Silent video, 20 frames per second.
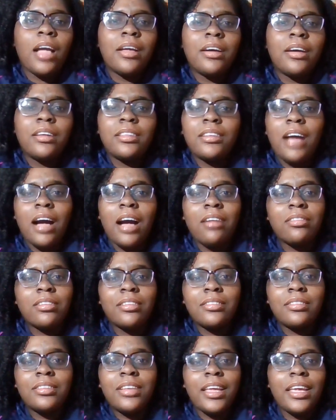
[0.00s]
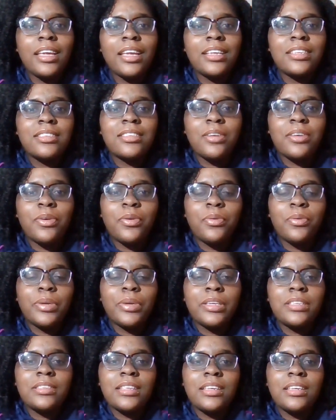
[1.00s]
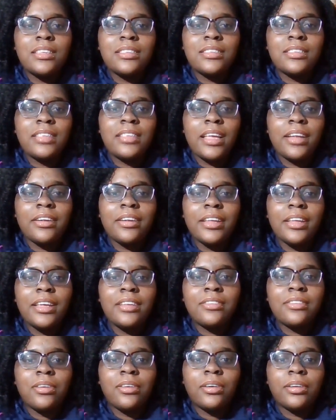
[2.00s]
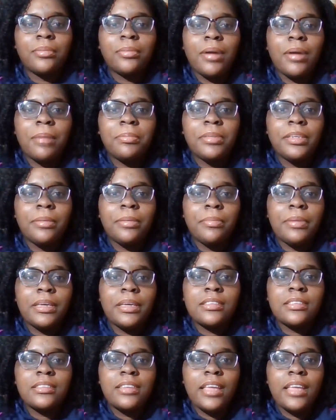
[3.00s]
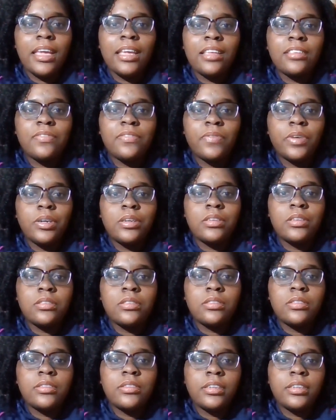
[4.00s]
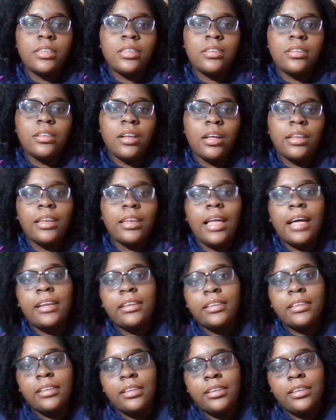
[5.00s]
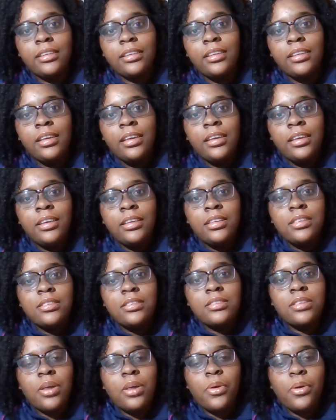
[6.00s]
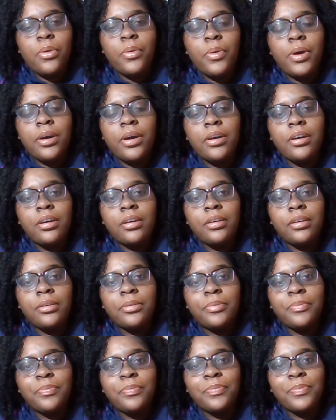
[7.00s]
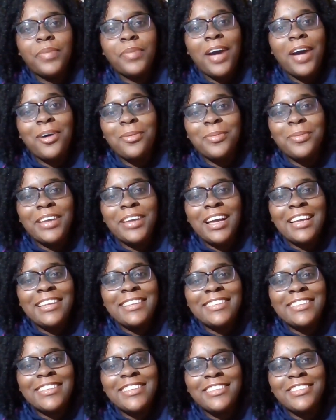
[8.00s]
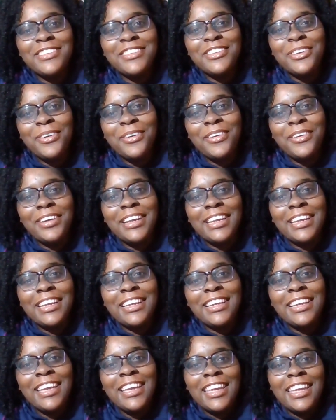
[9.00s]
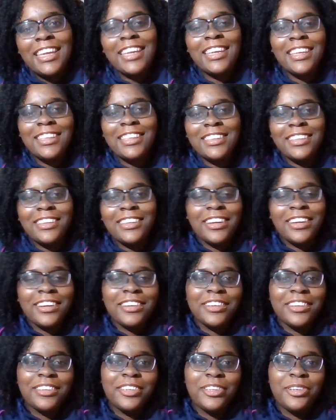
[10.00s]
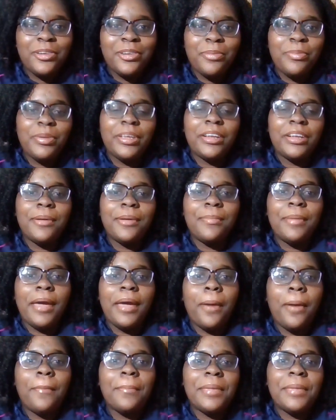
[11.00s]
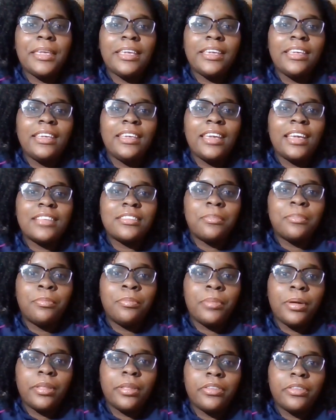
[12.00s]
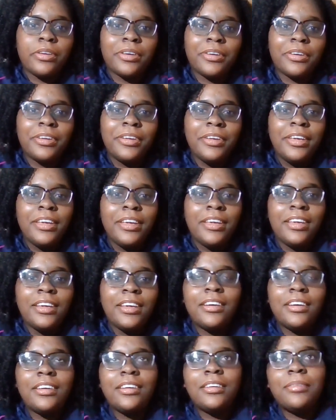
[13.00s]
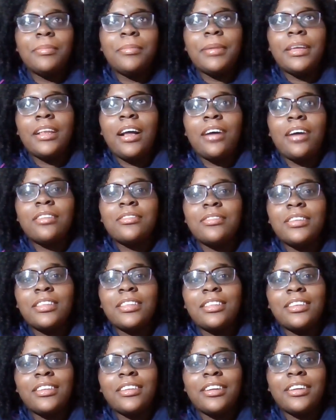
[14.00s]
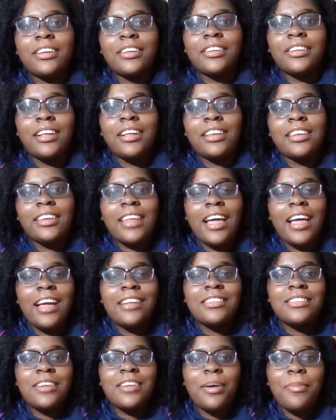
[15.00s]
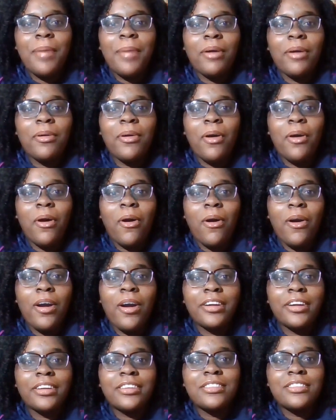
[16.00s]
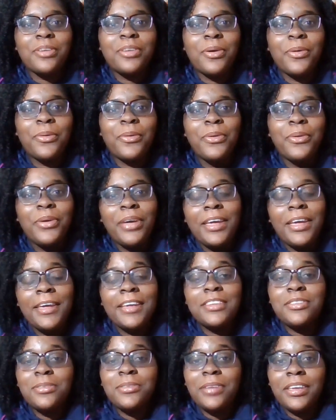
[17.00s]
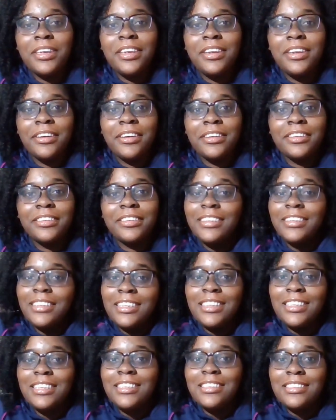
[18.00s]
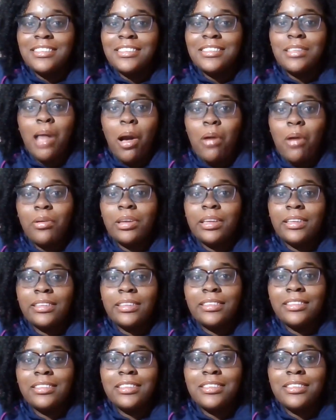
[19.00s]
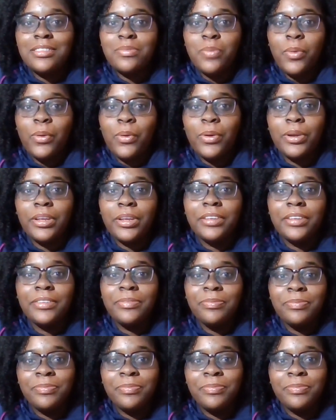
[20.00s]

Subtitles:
out of other days, so Wednesdays and Saturdays are probably the best days for us to get a lot in. So I hope you guys enjoy and get to learn a little bit about me as a mother, and also get to learn a lot about Carter. So as you can hear, he's talking this morning.